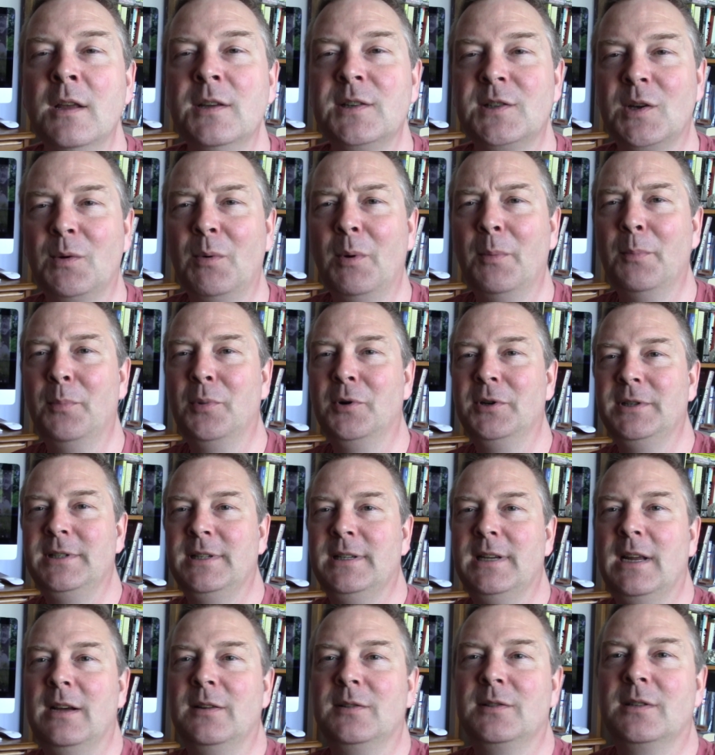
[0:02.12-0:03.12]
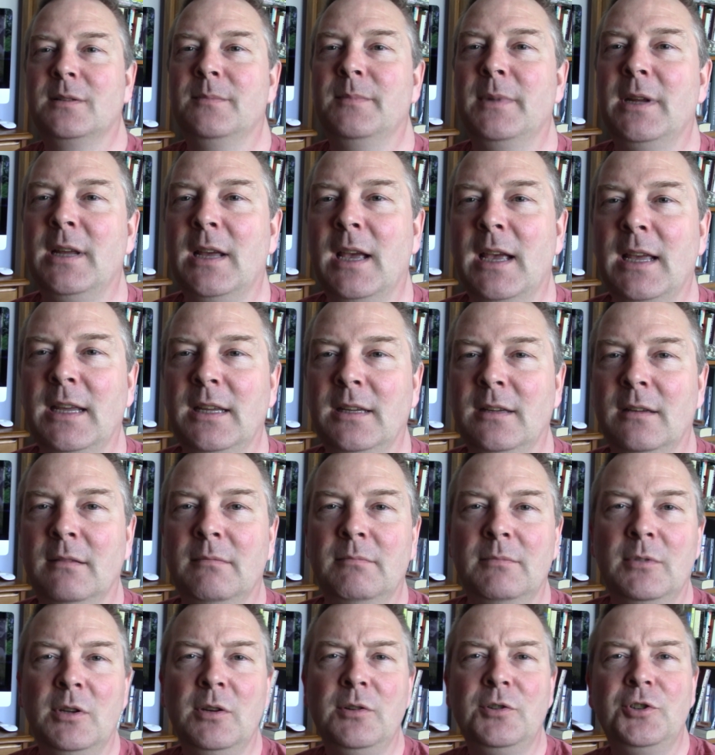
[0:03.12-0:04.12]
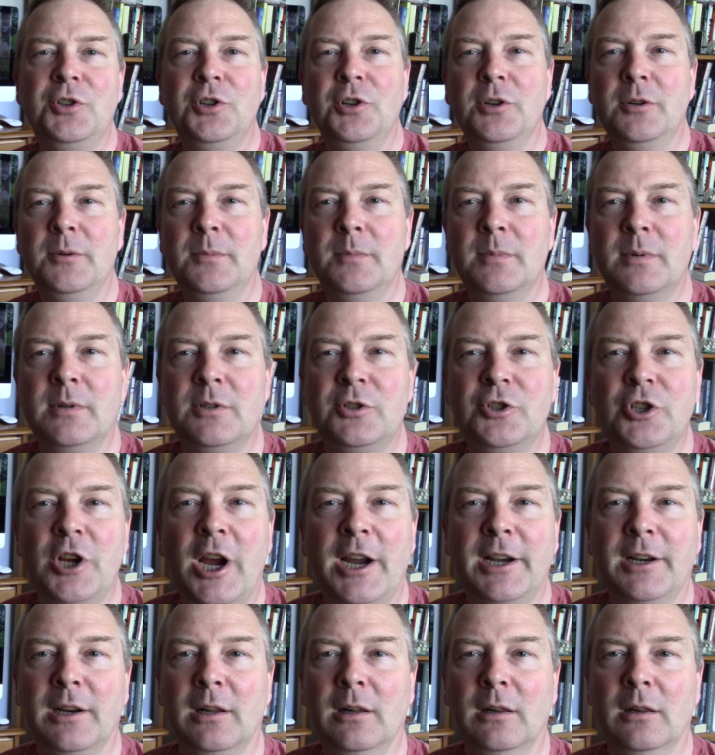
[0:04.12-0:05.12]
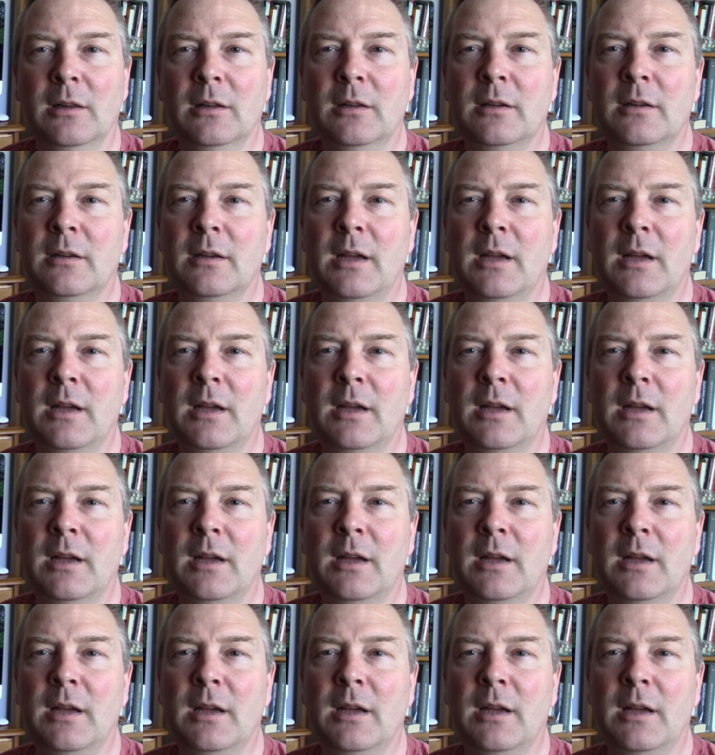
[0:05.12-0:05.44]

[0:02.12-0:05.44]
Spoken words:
Someone pointed out to me a YouTube channel